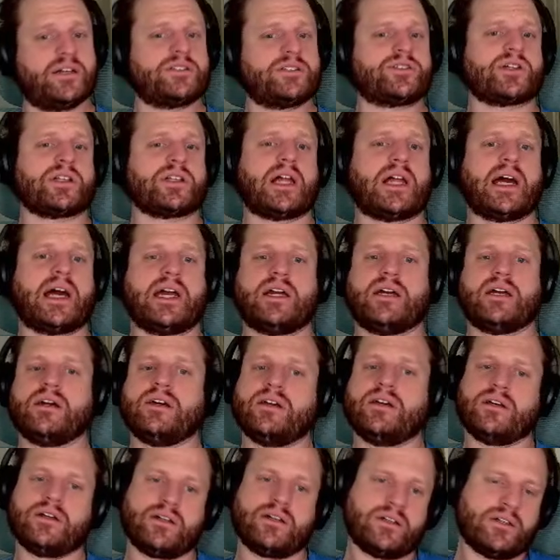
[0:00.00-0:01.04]
to, like,
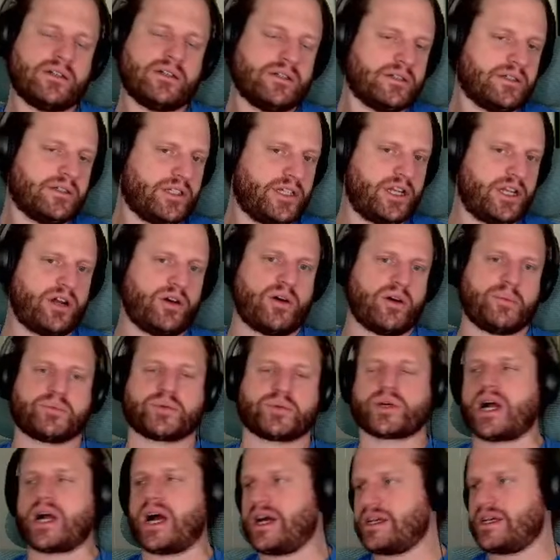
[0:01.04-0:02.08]
a
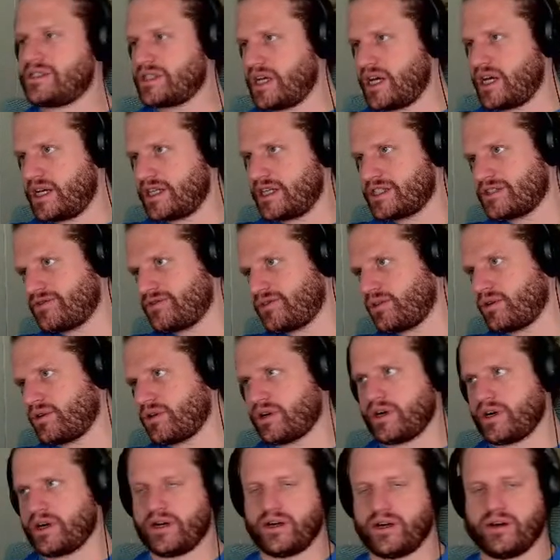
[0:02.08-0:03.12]
process
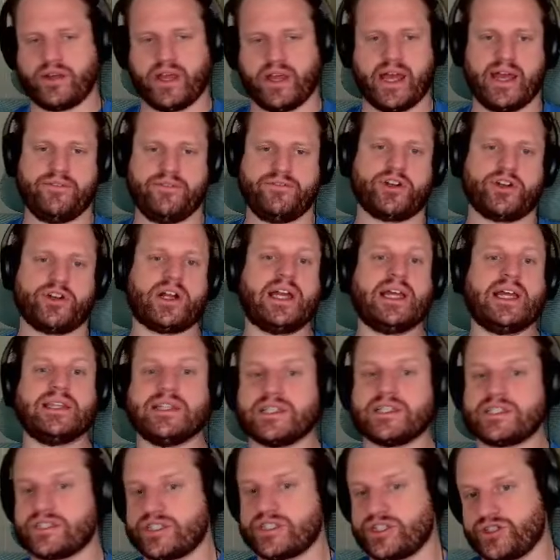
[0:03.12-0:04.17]
for, okay, if you're in
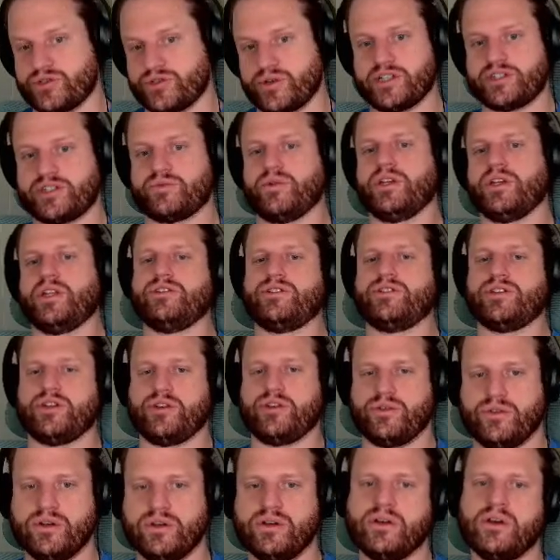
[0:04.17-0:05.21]
this situation, what do you
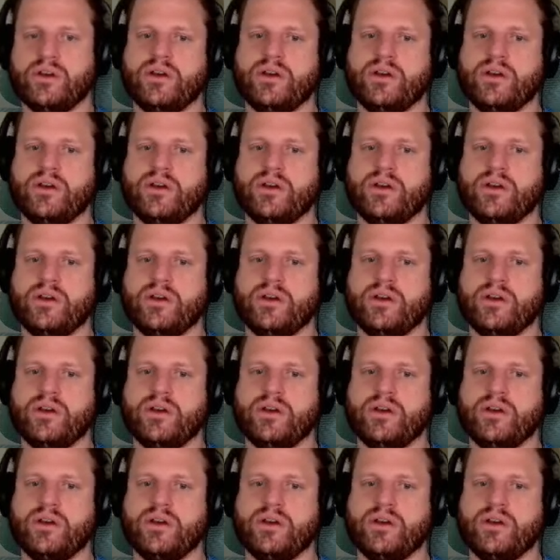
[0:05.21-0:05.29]
do?